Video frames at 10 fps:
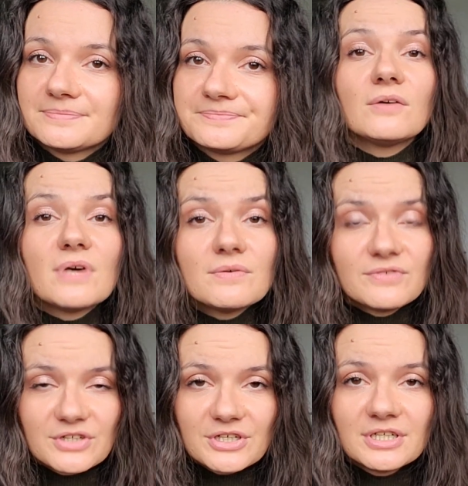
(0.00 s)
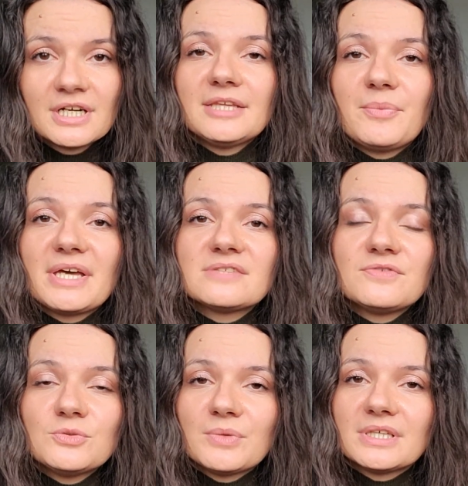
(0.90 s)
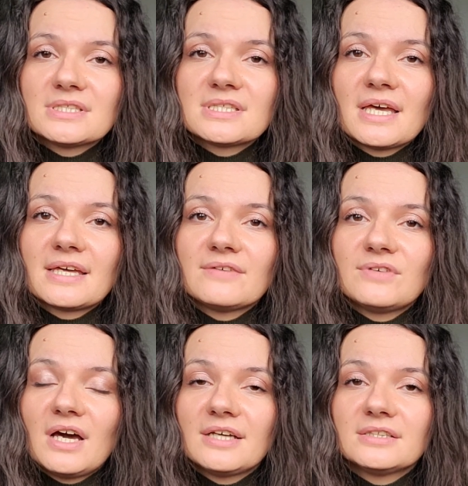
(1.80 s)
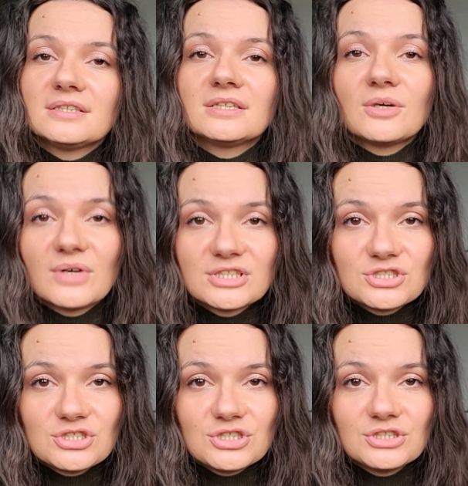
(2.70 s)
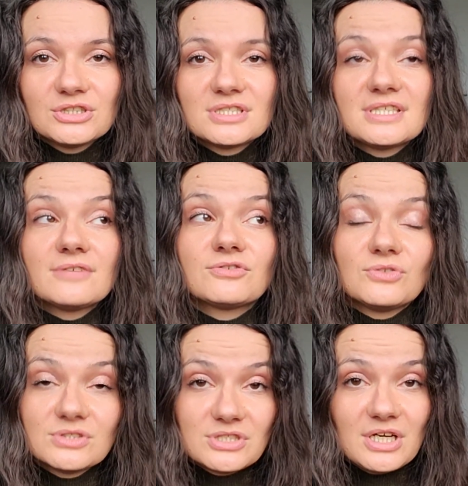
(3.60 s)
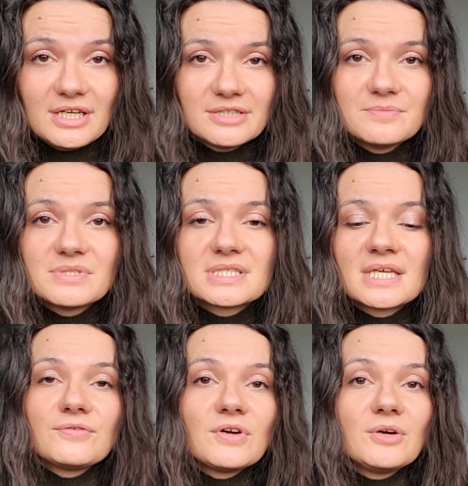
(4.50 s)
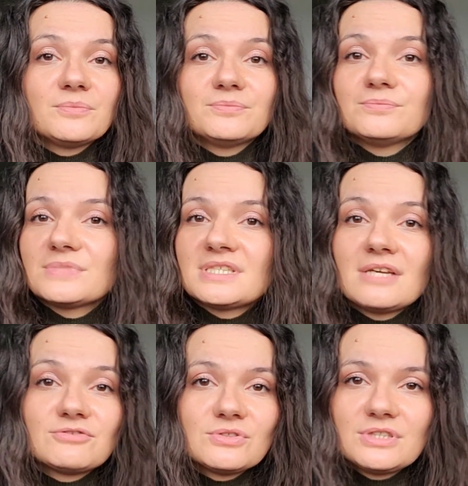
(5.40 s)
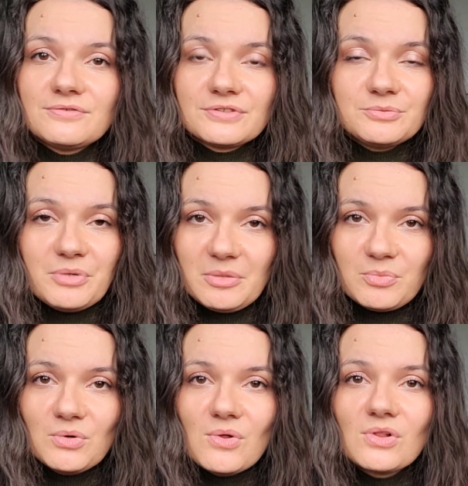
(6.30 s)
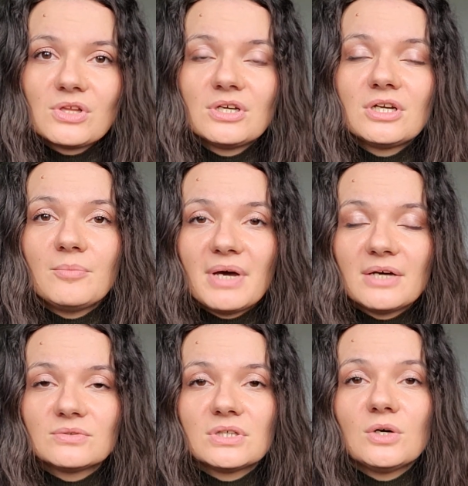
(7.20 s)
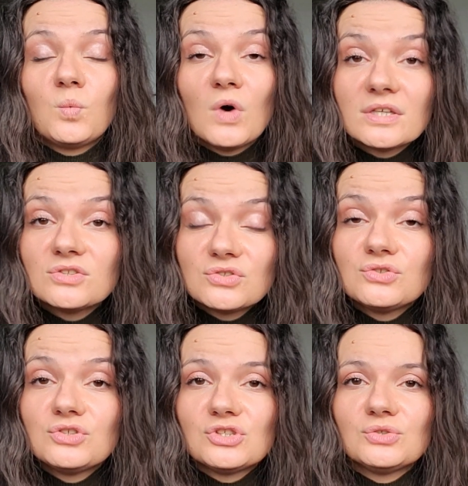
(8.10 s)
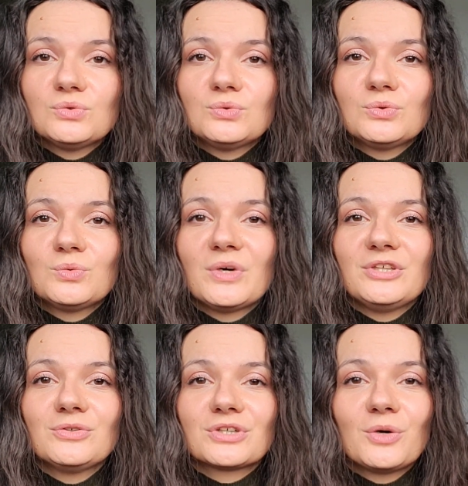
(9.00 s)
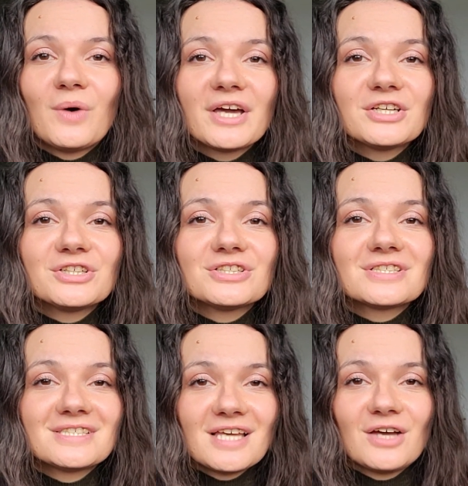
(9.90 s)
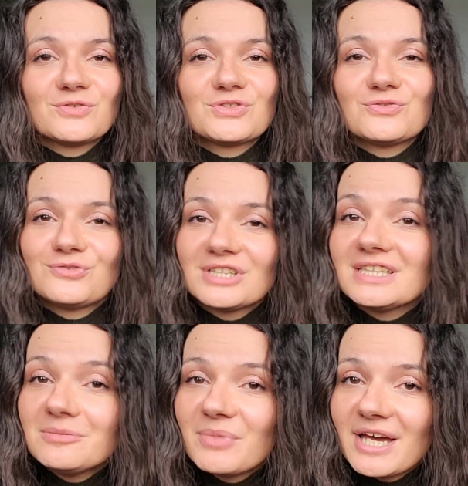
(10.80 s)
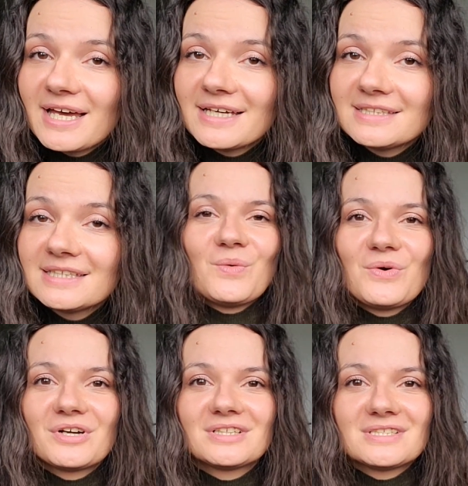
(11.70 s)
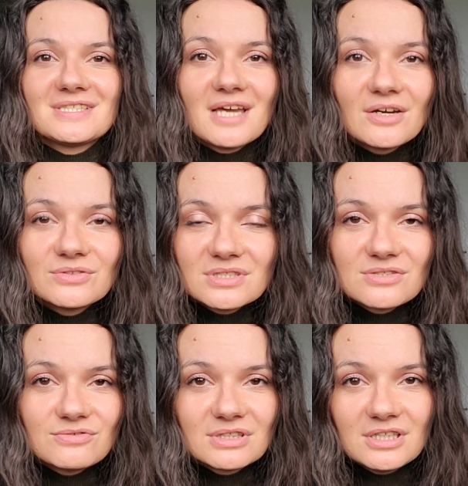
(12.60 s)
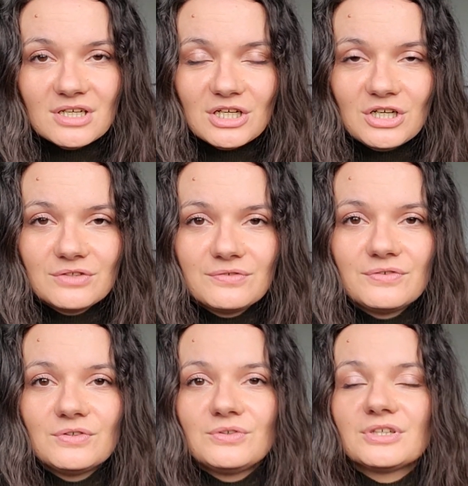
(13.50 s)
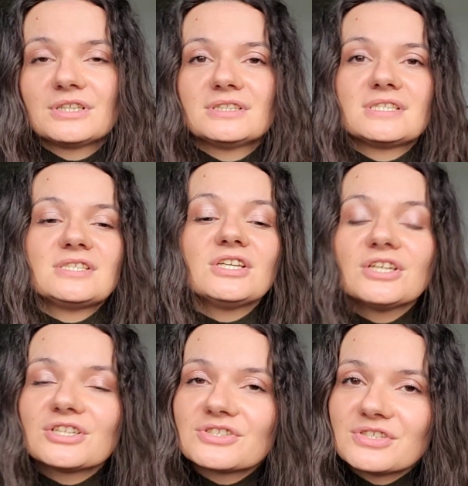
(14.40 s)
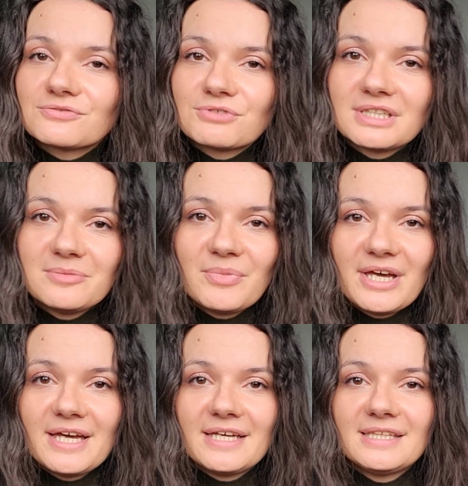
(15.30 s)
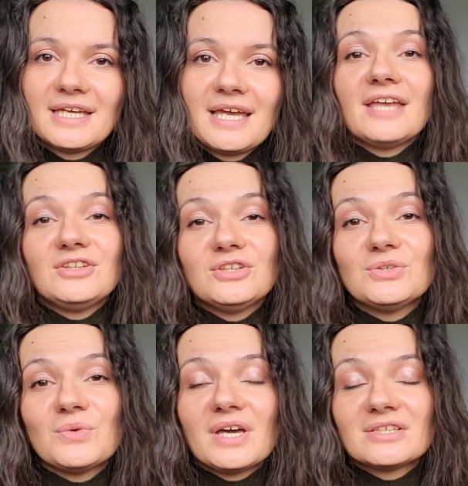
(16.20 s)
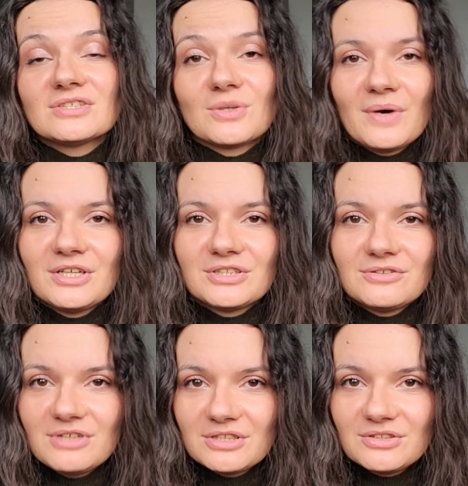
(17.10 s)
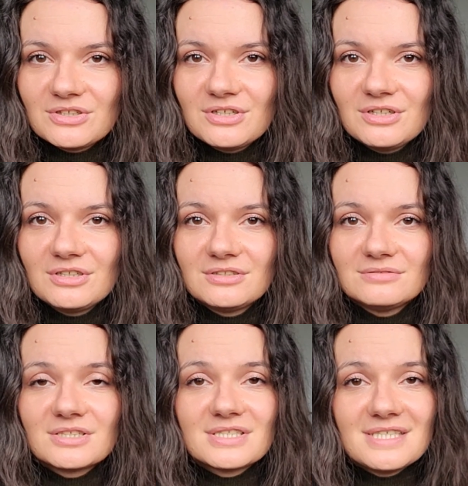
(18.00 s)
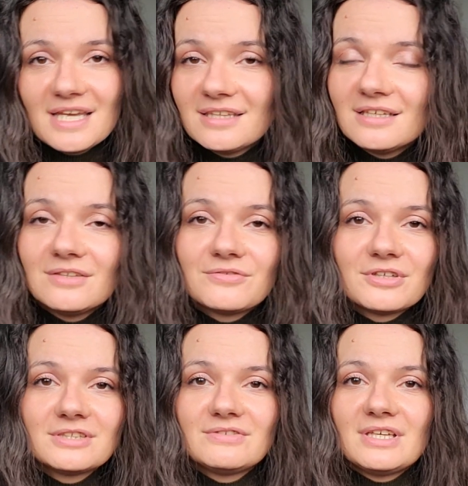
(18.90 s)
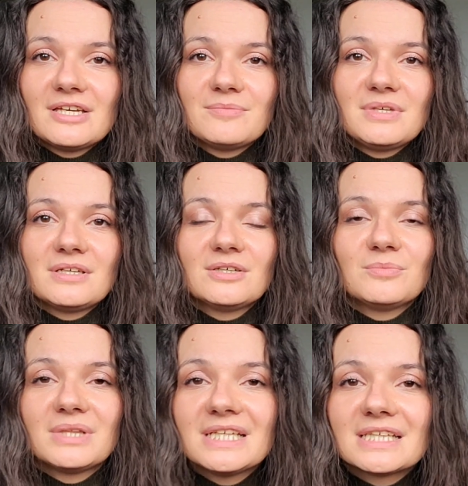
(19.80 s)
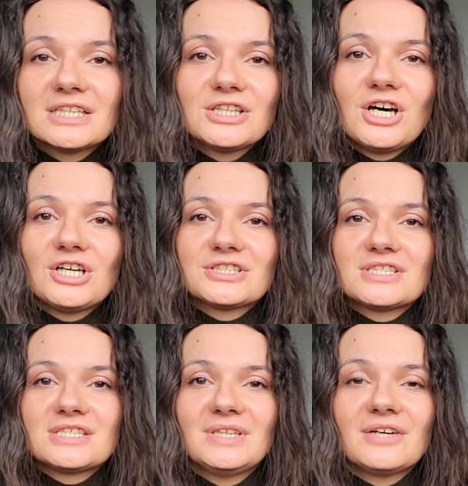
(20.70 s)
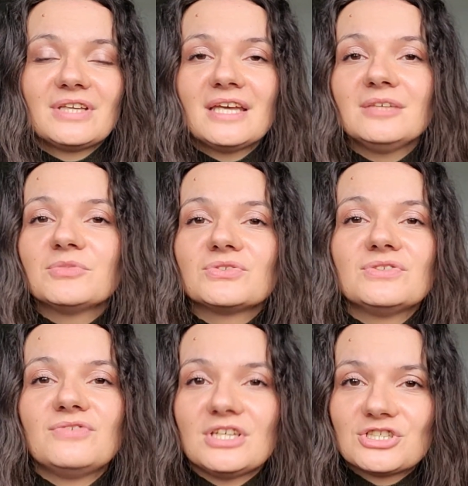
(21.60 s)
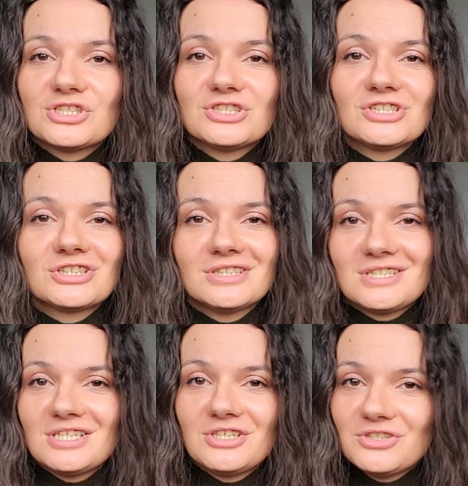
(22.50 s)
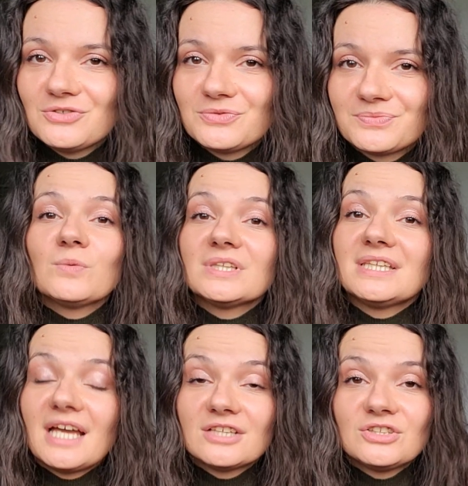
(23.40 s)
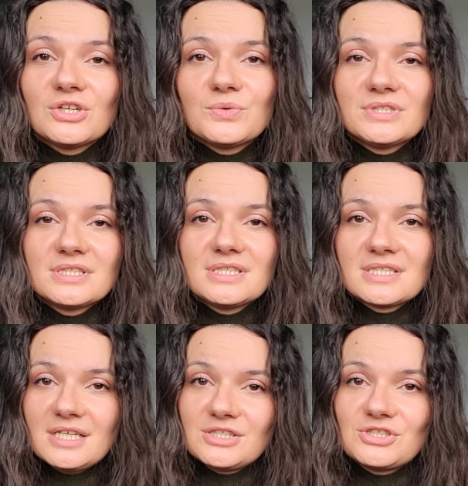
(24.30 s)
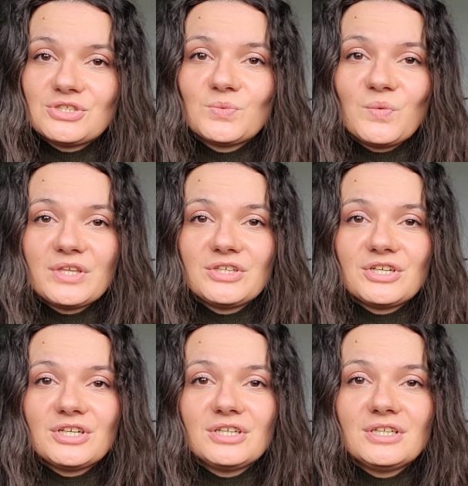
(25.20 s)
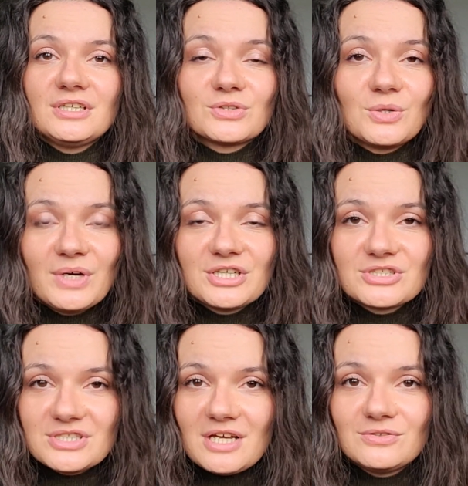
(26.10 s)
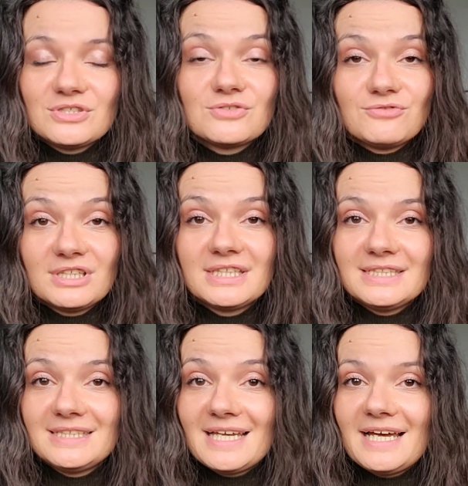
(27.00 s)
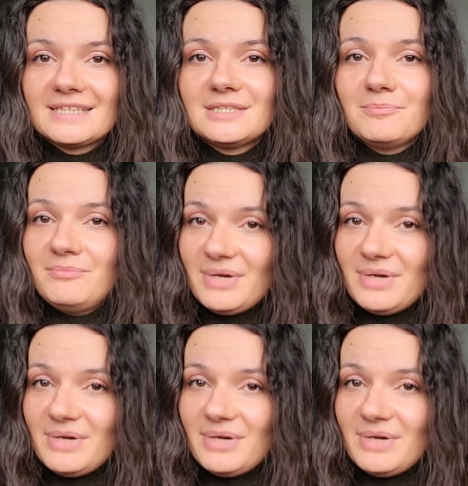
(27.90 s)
However, in the past few months, I have gotten a question several times from several different people about what to do when your choir sounds really bad, or the sound is really off, or the singers are really bad, and you as the choir director are standing in front of them completely lost without any motivation to continue. I will not go into discussion whether your choir sound is really that